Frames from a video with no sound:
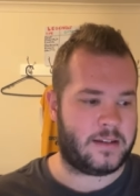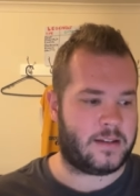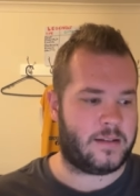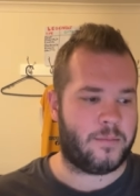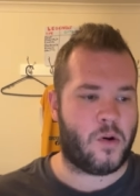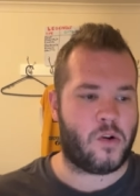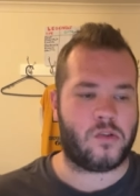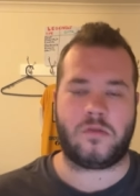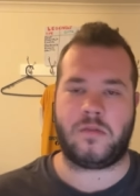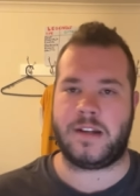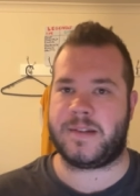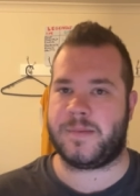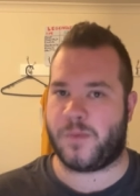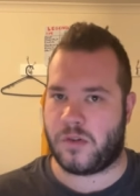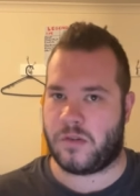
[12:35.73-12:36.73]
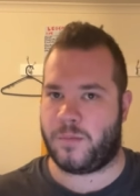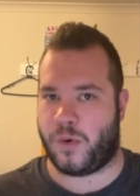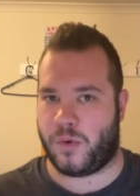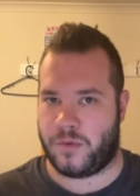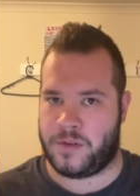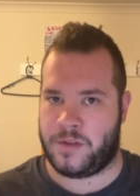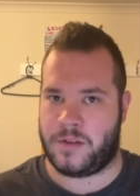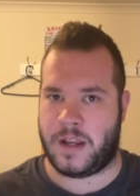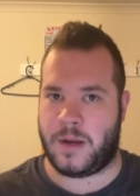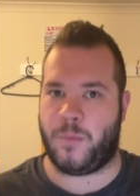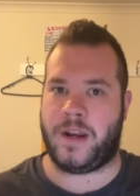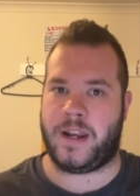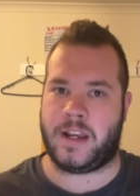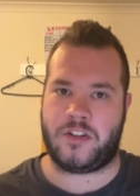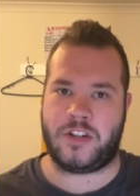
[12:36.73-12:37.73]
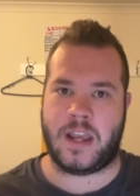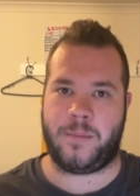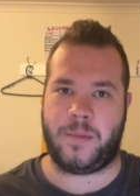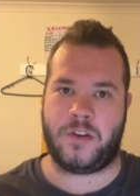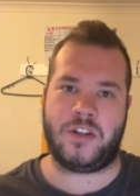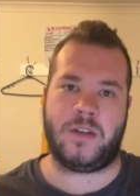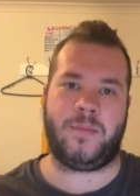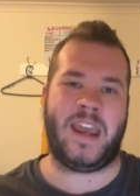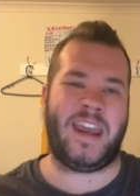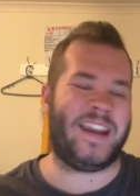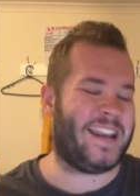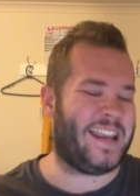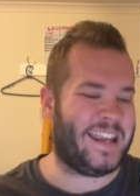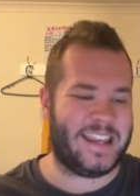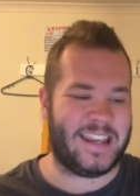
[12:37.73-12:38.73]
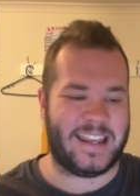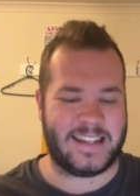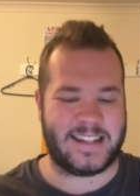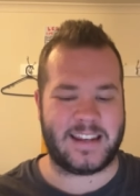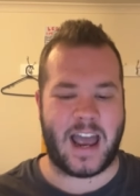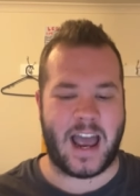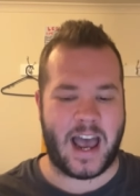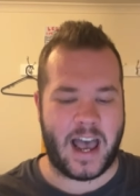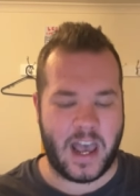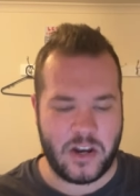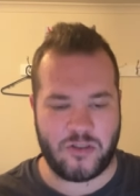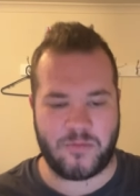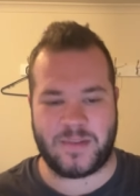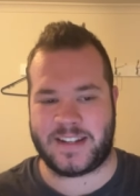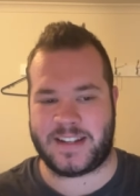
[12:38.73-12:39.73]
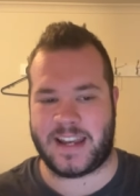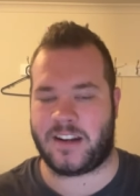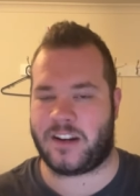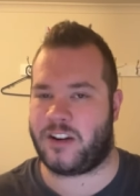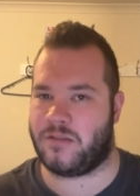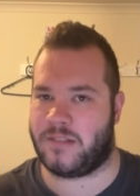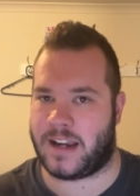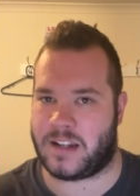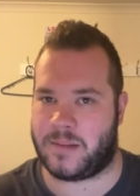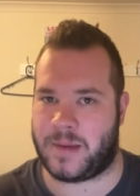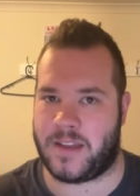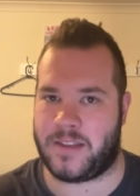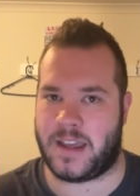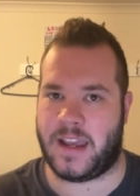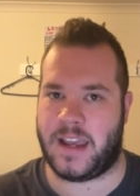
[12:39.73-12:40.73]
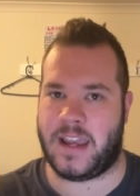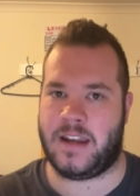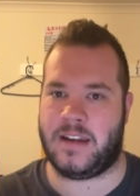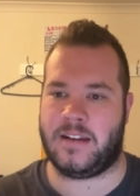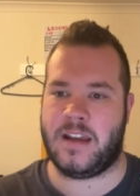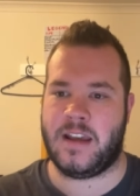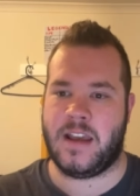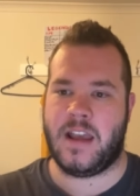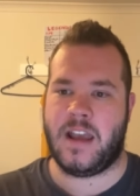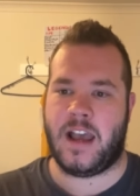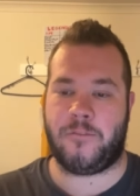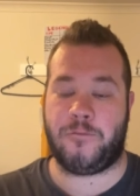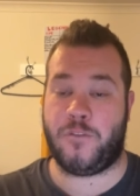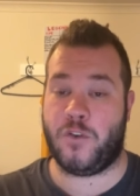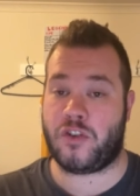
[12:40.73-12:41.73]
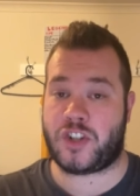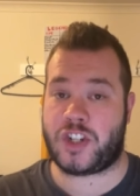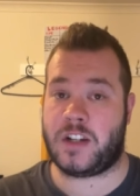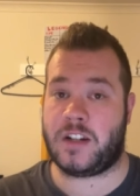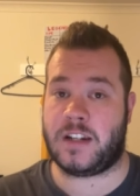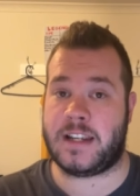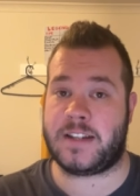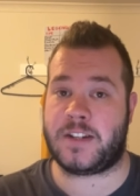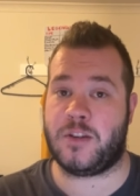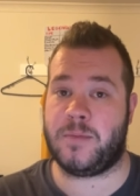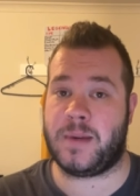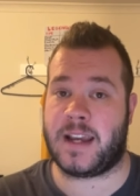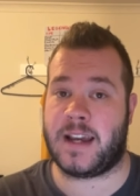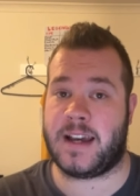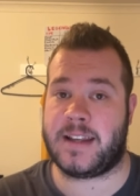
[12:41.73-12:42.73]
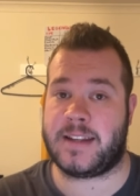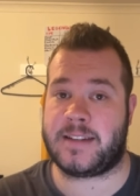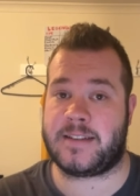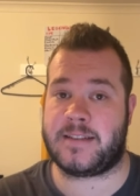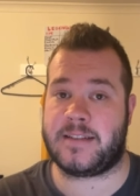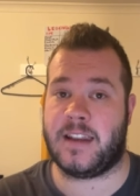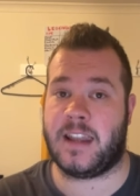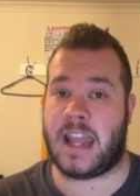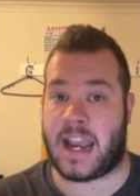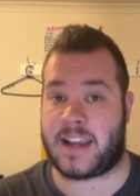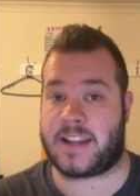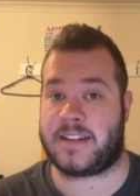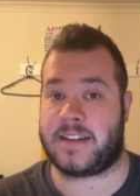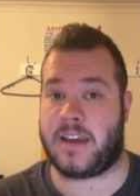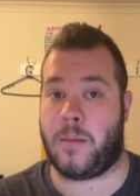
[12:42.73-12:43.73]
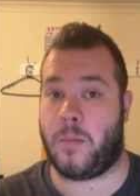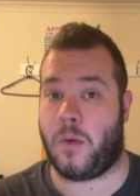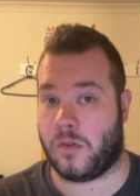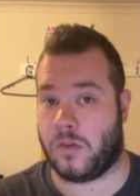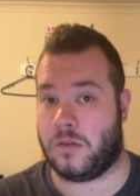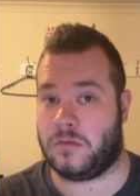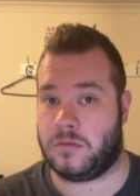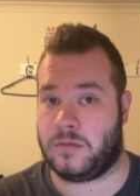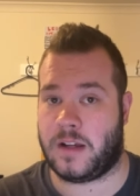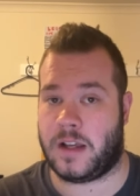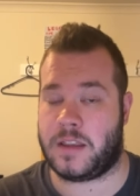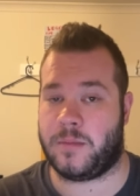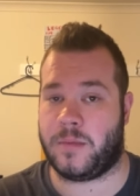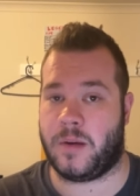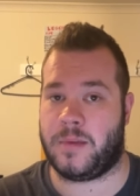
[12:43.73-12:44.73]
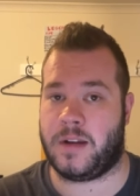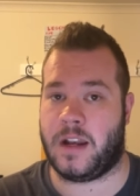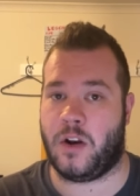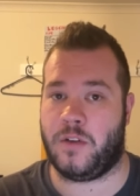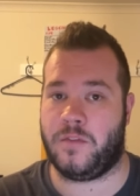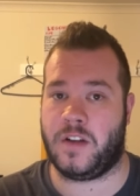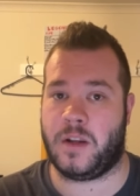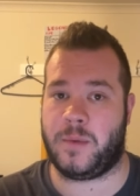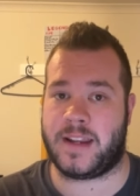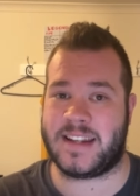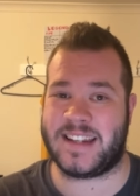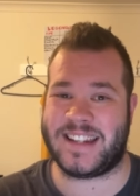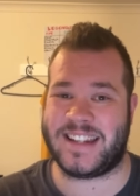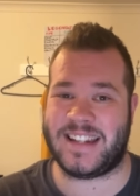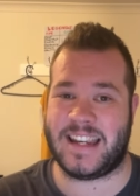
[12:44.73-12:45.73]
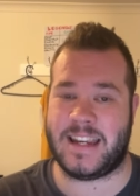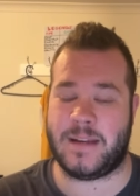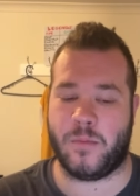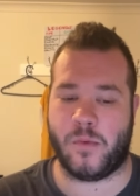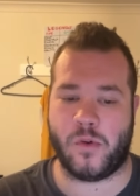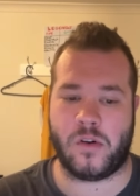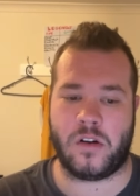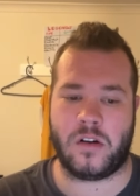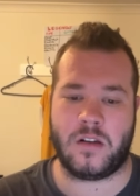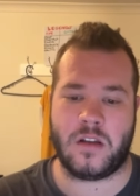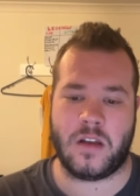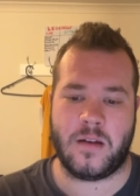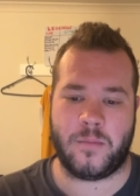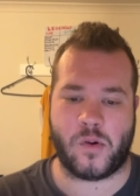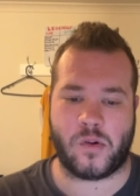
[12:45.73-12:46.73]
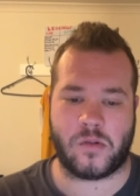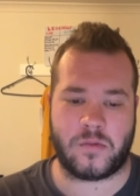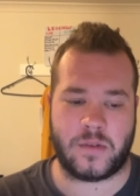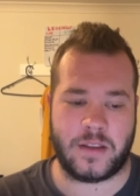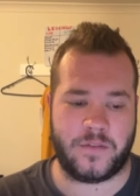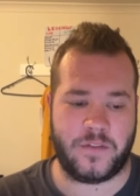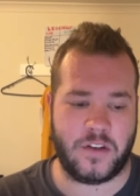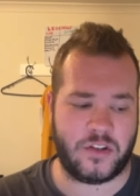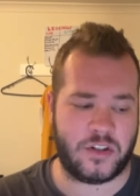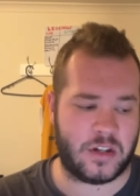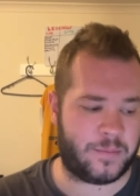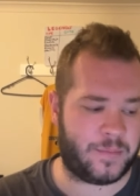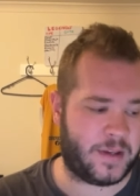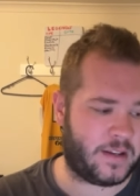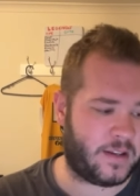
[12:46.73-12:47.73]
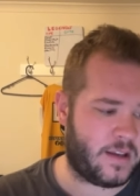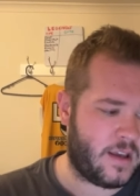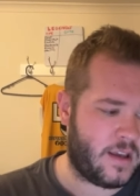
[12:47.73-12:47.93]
moral is more important than winning a championship, and he is 100% correct about that. And unfortunately, supercars lacks moral at the moment, and hopefully we can see more moral in the future. But